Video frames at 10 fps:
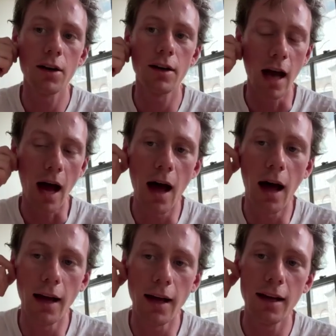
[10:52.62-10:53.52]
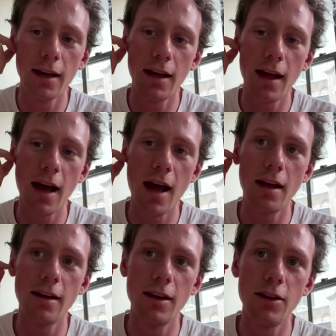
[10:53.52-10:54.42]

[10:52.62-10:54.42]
guy, and